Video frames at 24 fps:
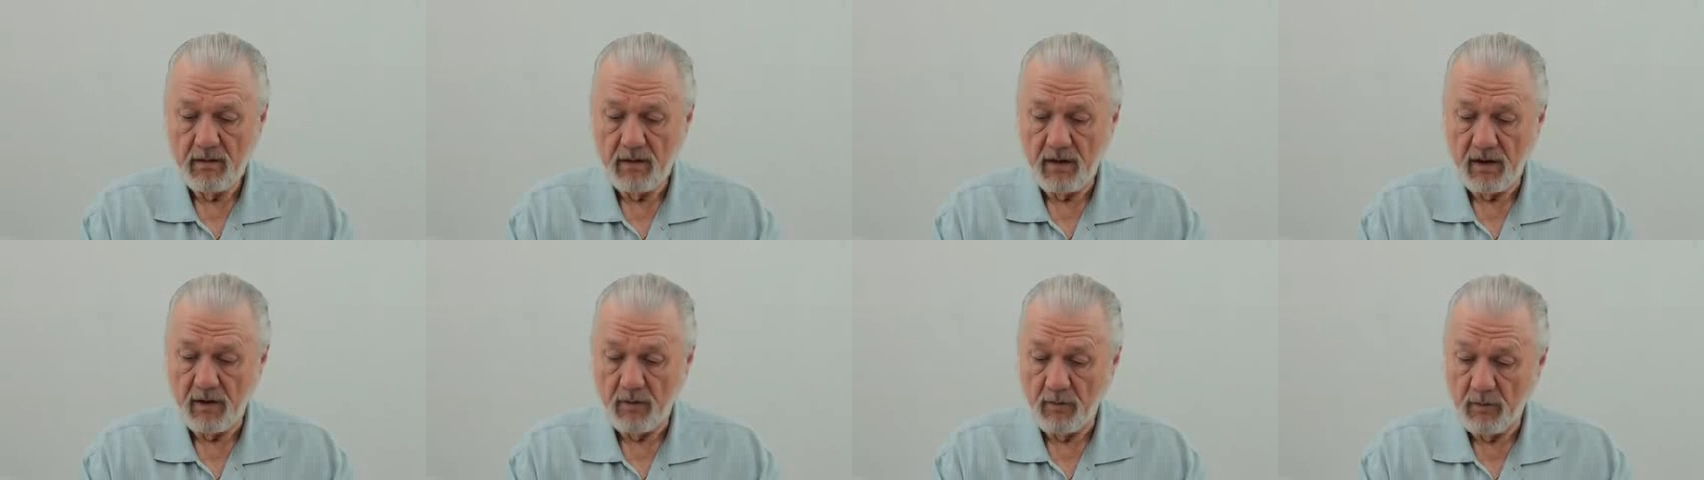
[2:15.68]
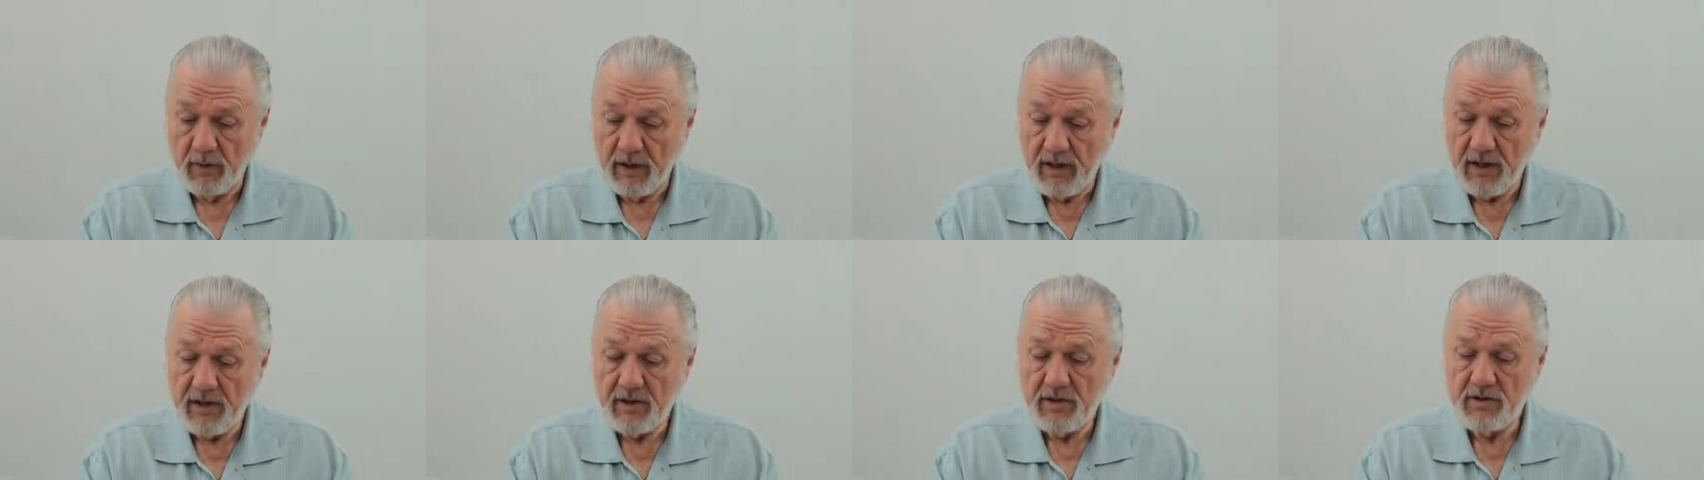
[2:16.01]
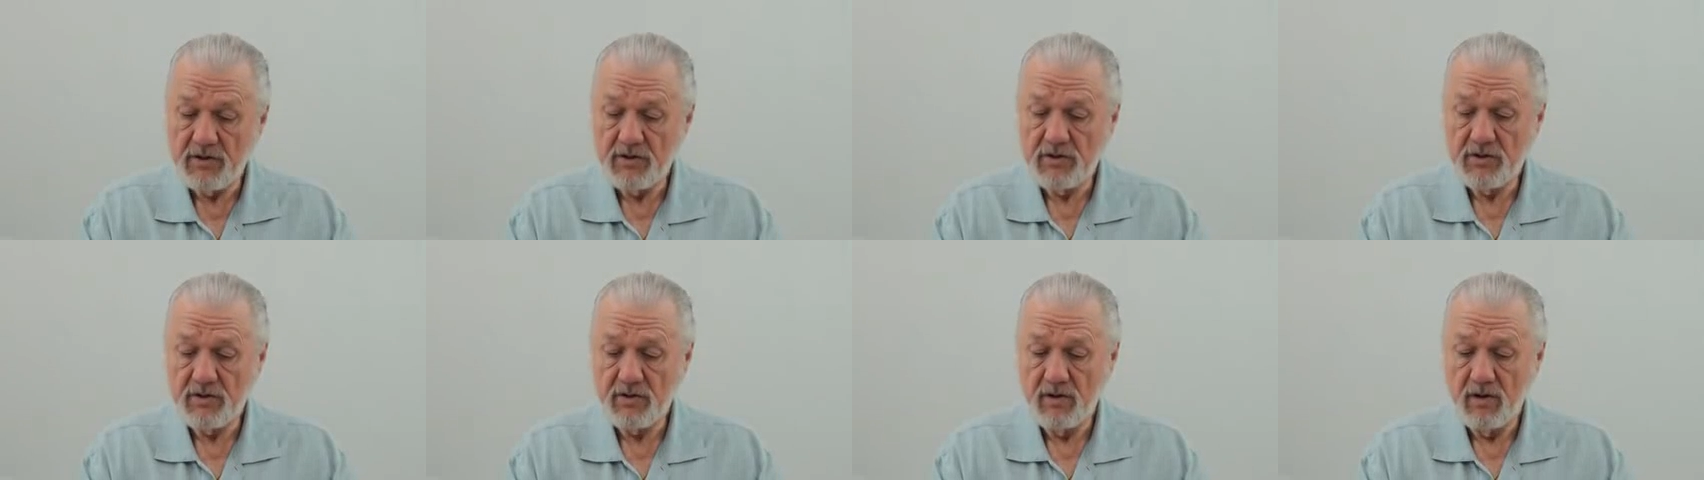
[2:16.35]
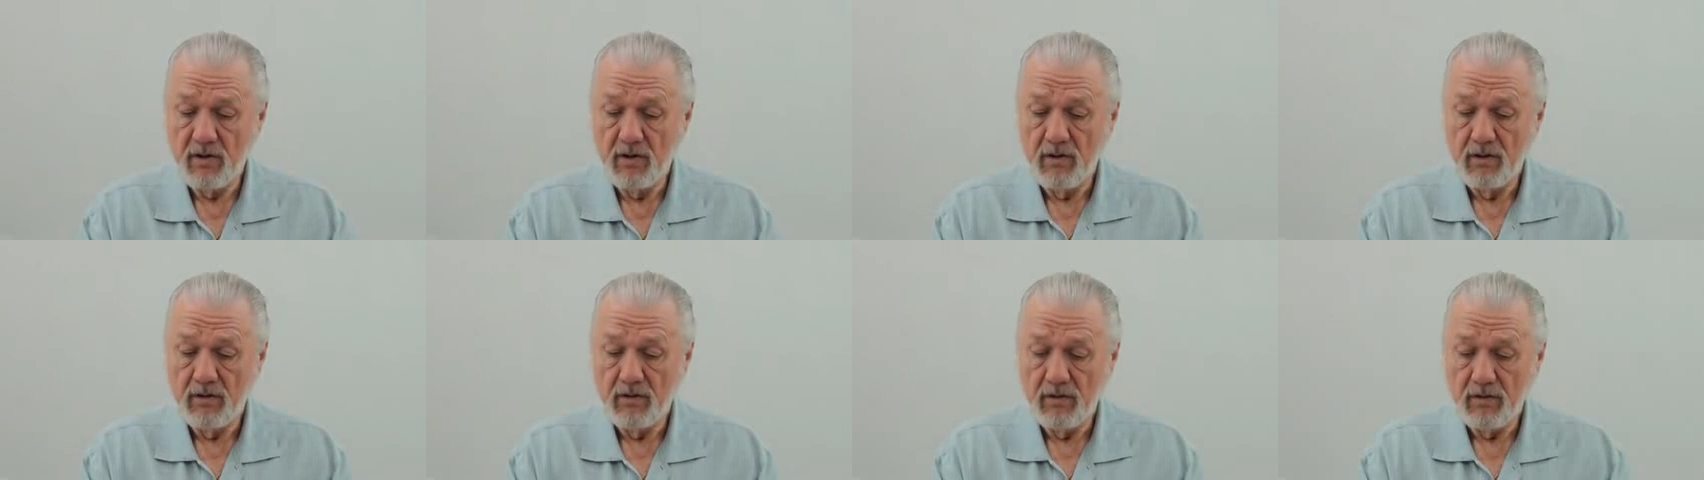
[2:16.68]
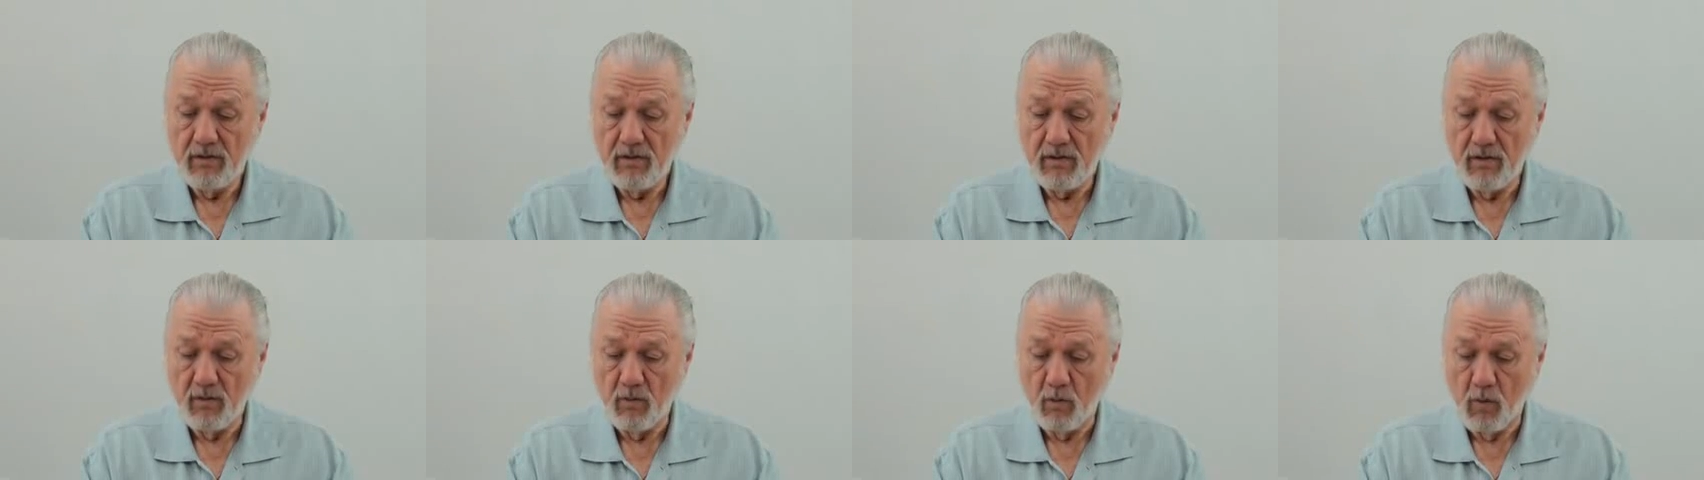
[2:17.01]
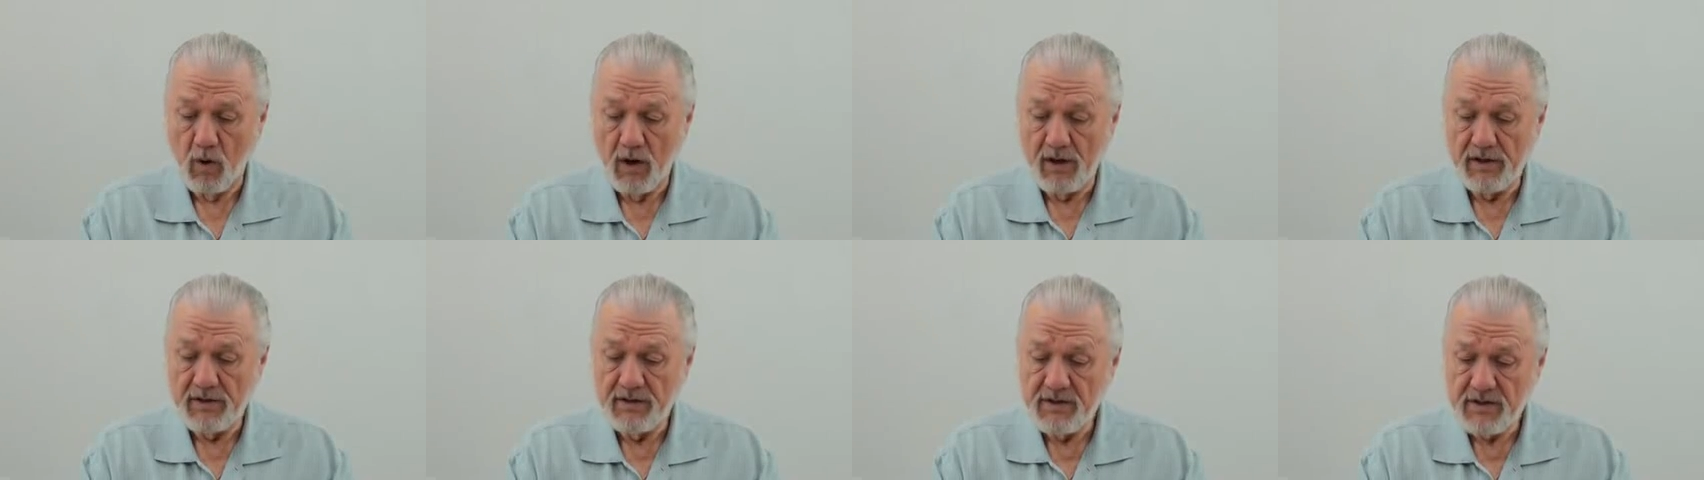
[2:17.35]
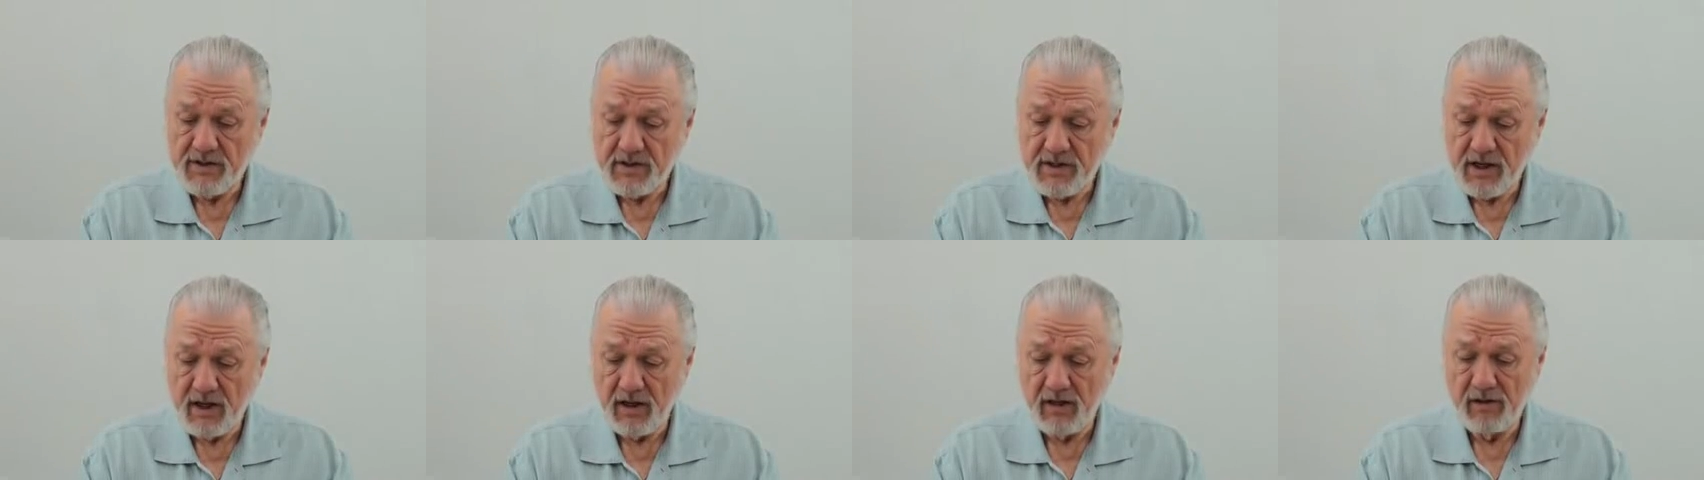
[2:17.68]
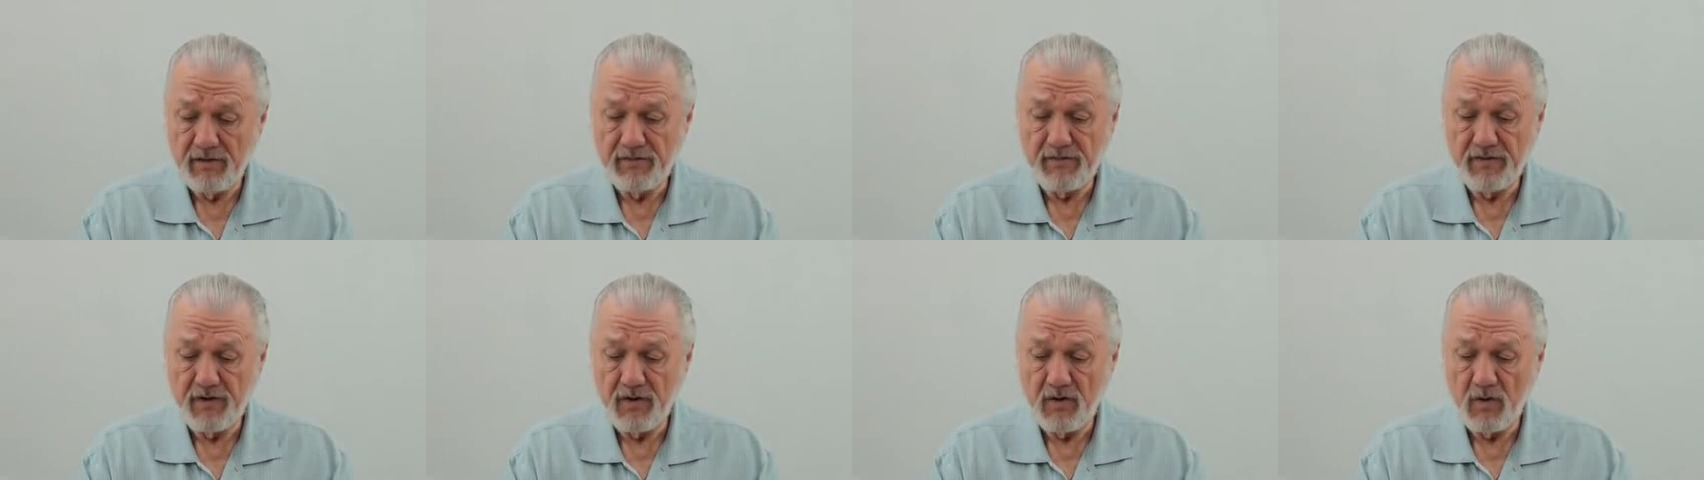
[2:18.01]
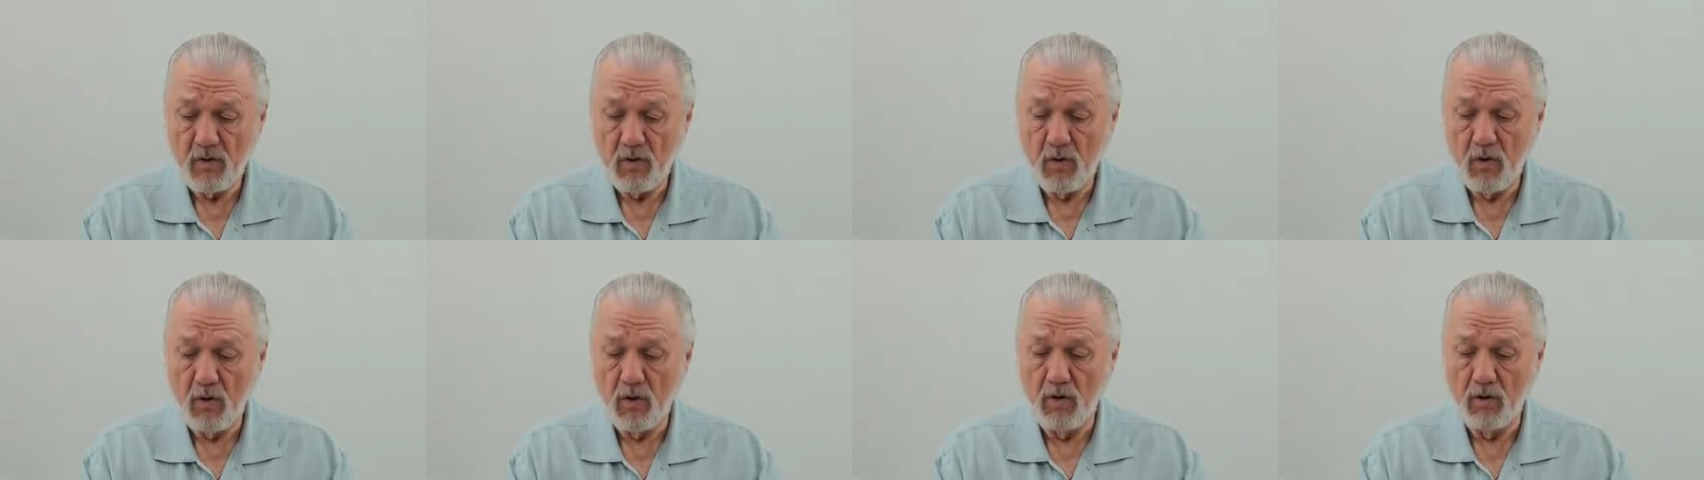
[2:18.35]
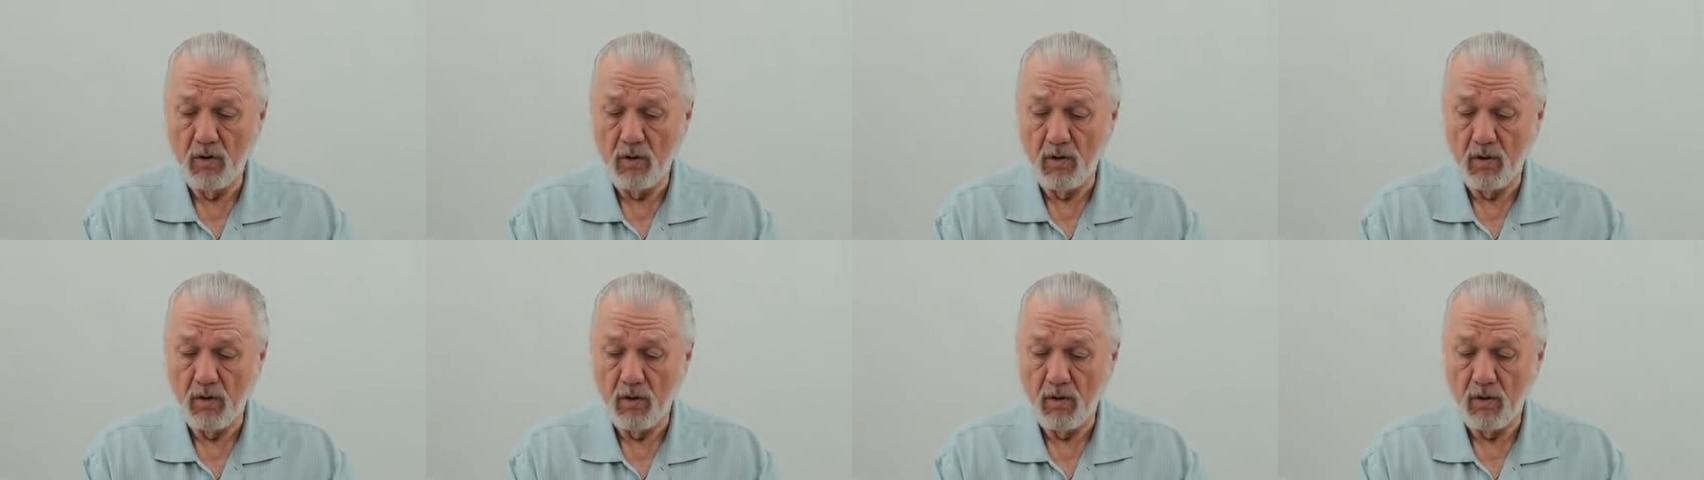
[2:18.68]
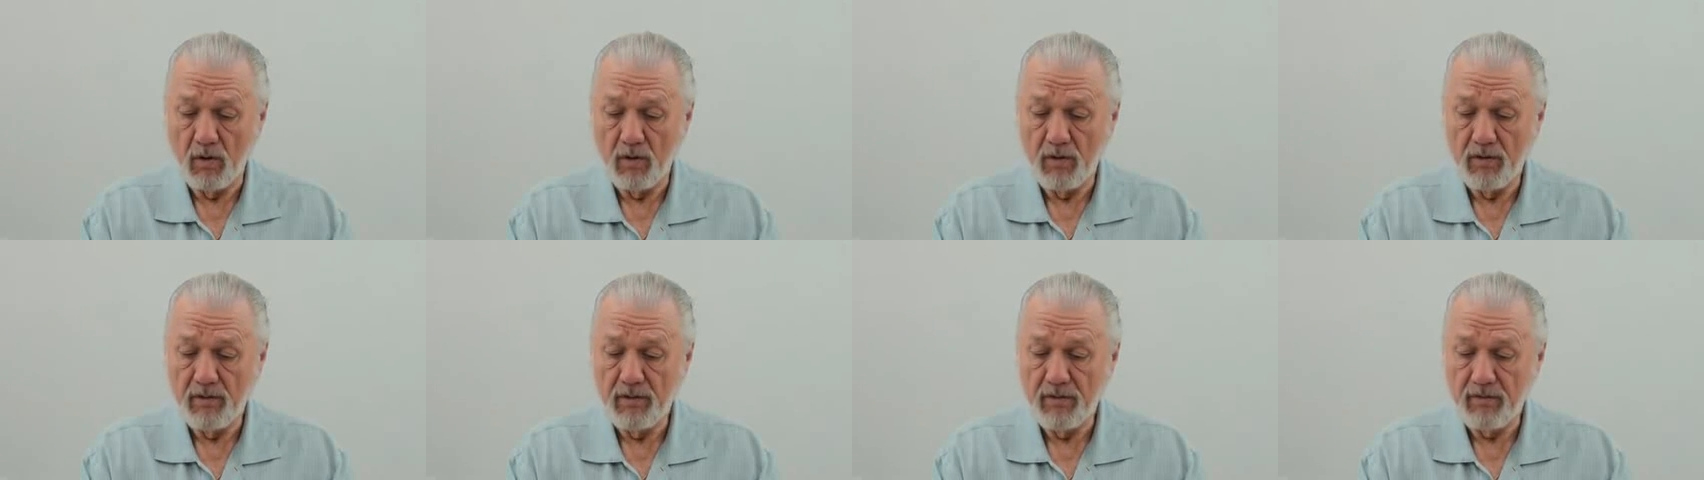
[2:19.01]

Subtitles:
They reached the one self in all